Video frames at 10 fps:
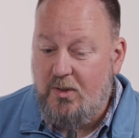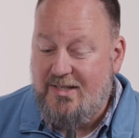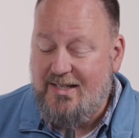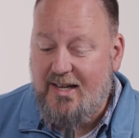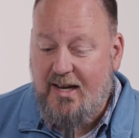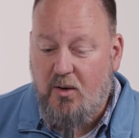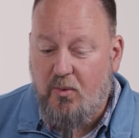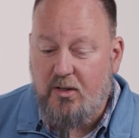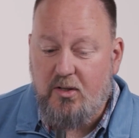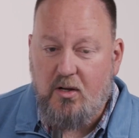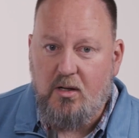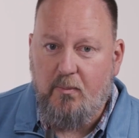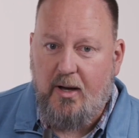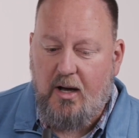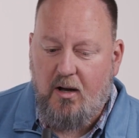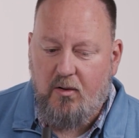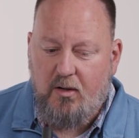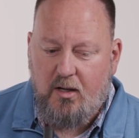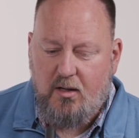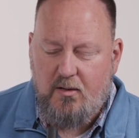Today I want to talk about
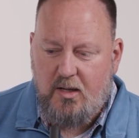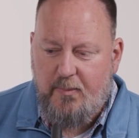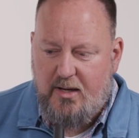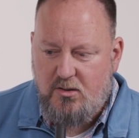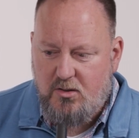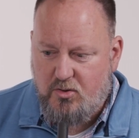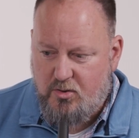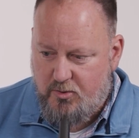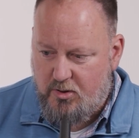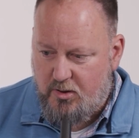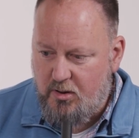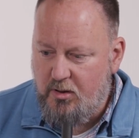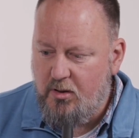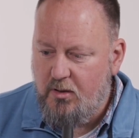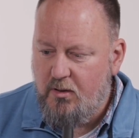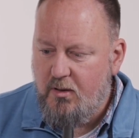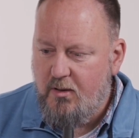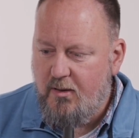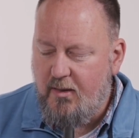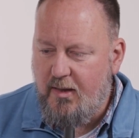a passage of Scripture
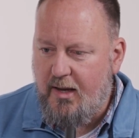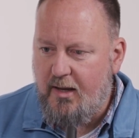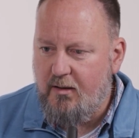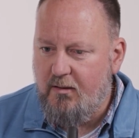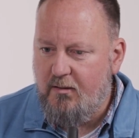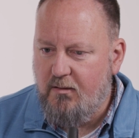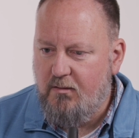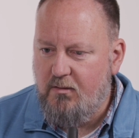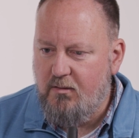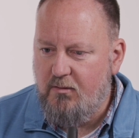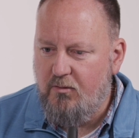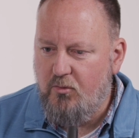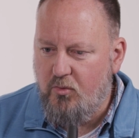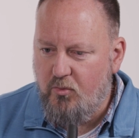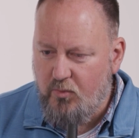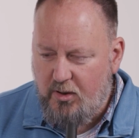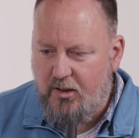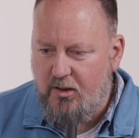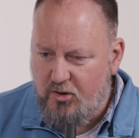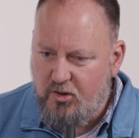that
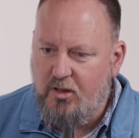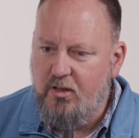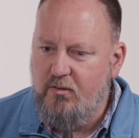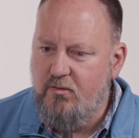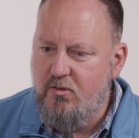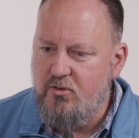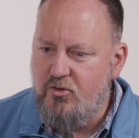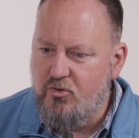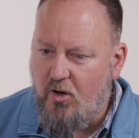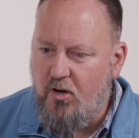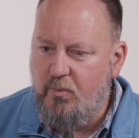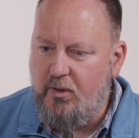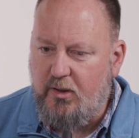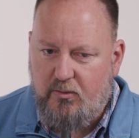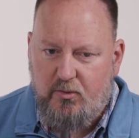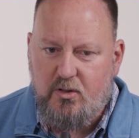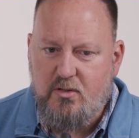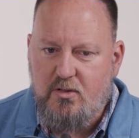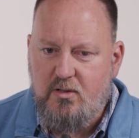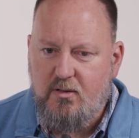really good, strong
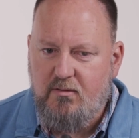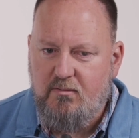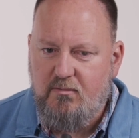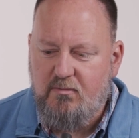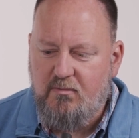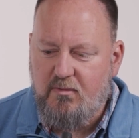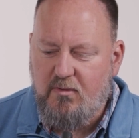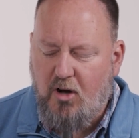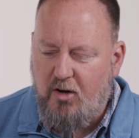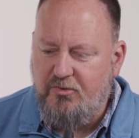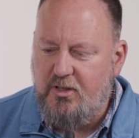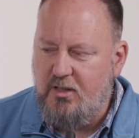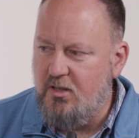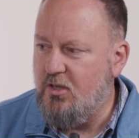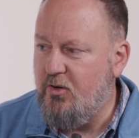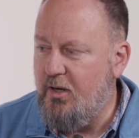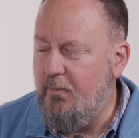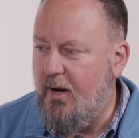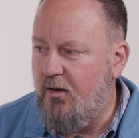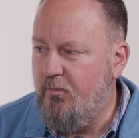believers often disagree
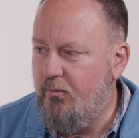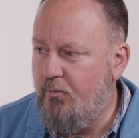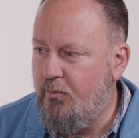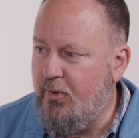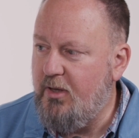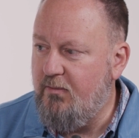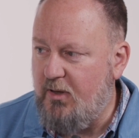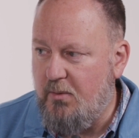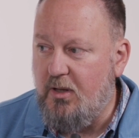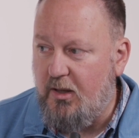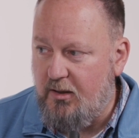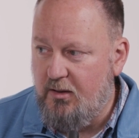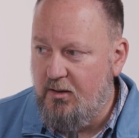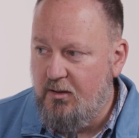about pretty vehemently.